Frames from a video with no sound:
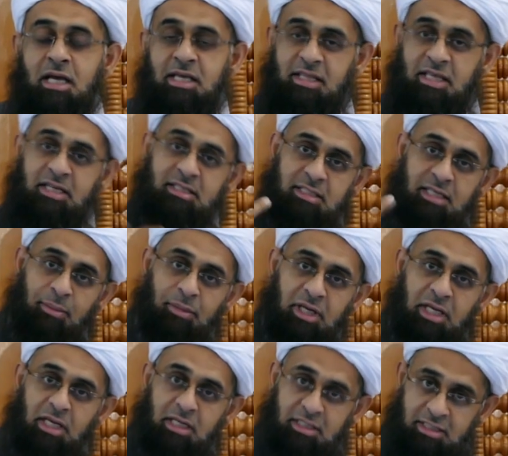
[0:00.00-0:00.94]
They
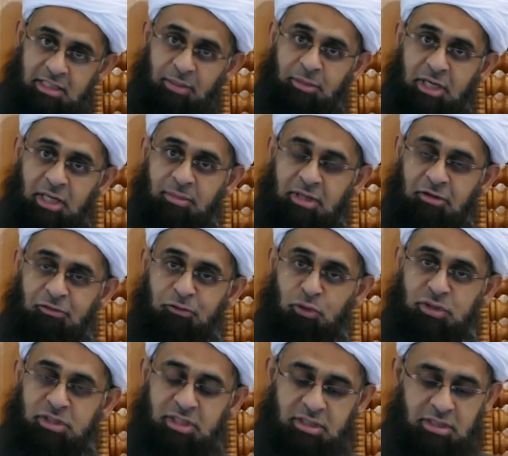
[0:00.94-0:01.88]
summoned up their
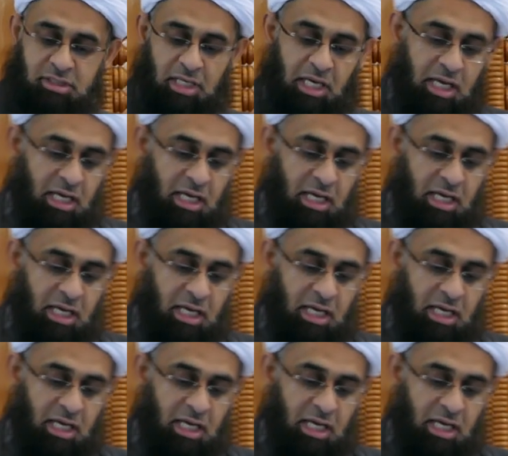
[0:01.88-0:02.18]
forces.